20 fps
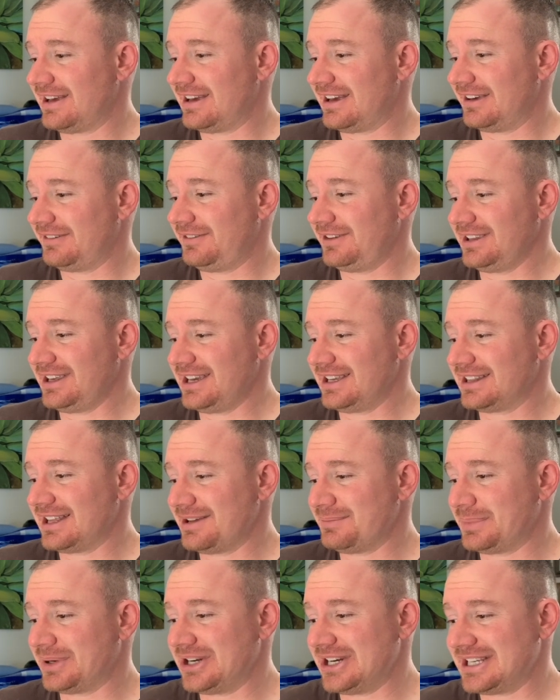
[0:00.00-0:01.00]
feel like
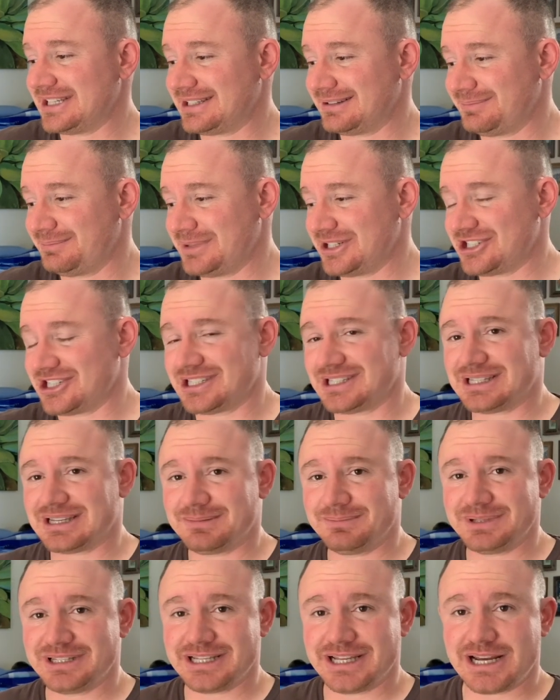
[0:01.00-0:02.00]
that pretty much
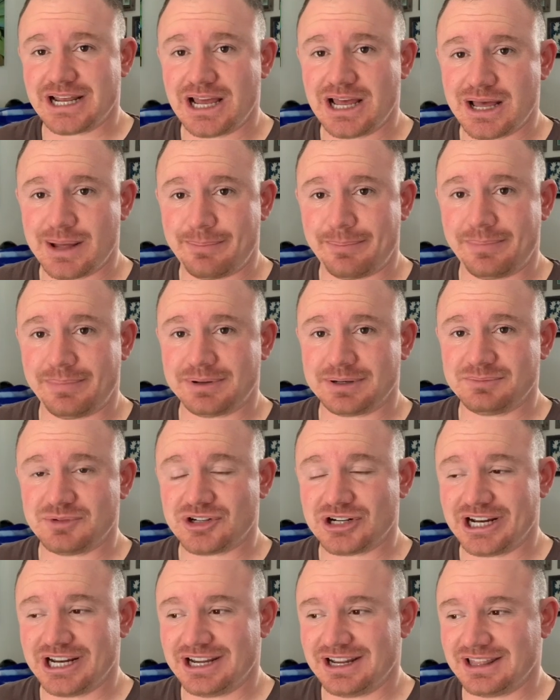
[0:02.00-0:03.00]
sums it up. I'm
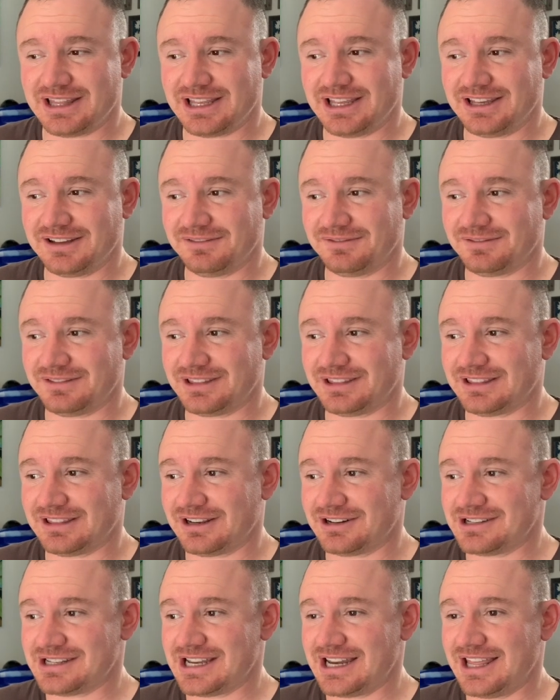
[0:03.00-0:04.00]
trying to think if
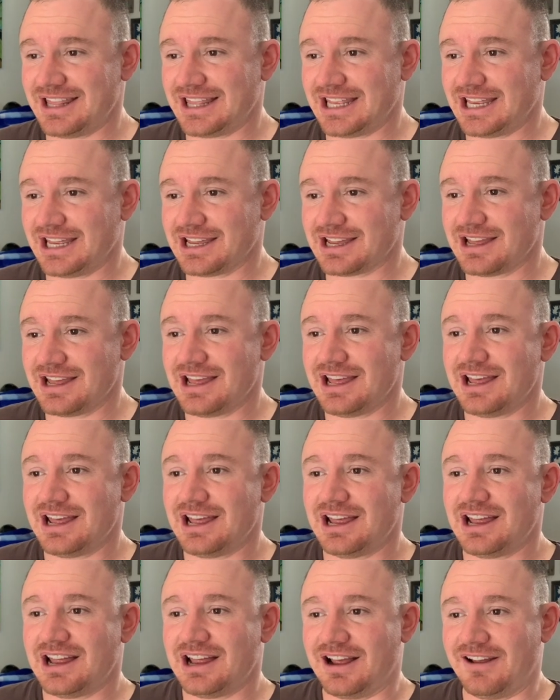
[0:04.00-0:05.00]
there's anything
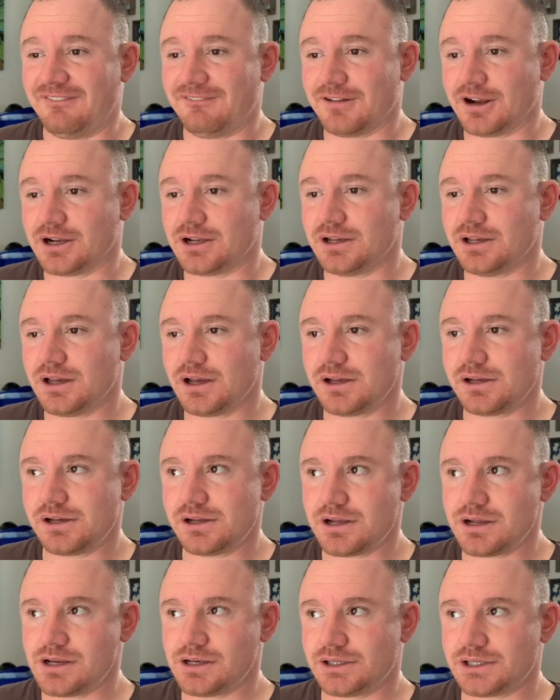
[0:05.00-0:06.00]
I
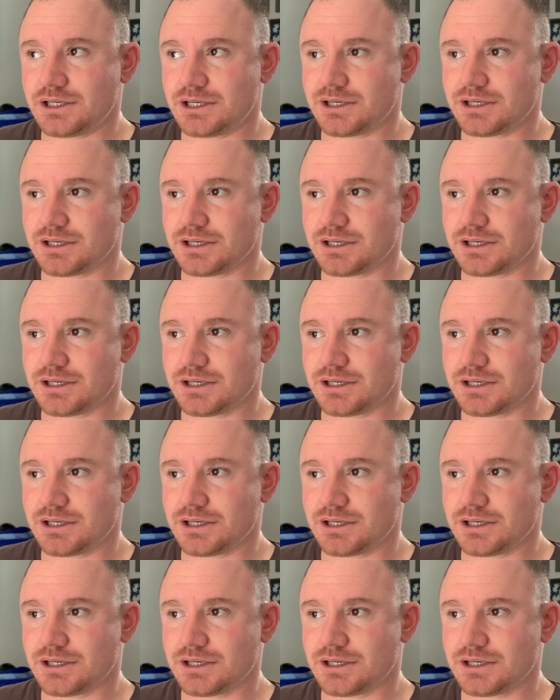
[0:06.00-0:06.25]
forgot.